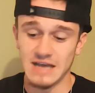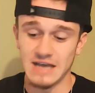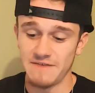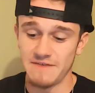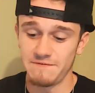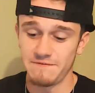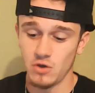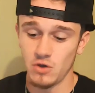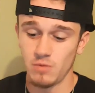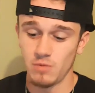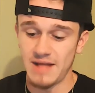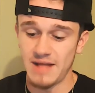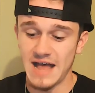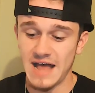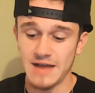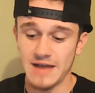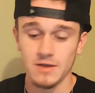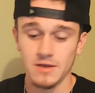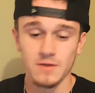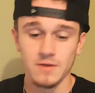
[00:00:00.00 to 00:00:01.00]
I feel
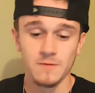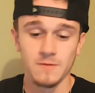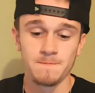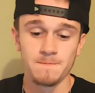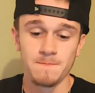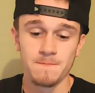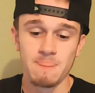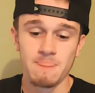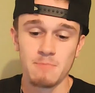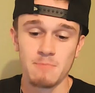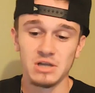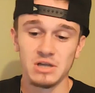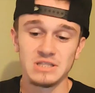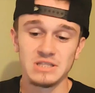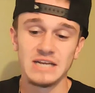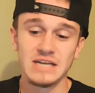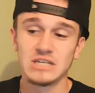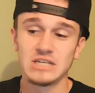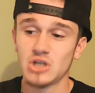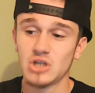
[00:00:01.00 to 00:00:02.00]
bad, but
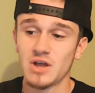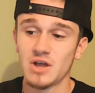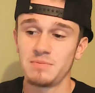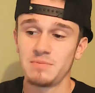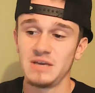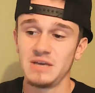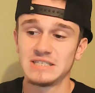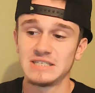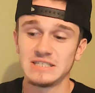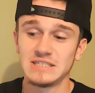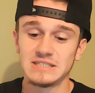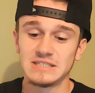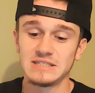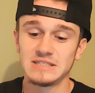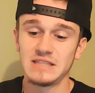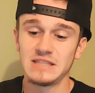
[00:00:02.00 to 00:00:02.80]
they just don't have the pieces.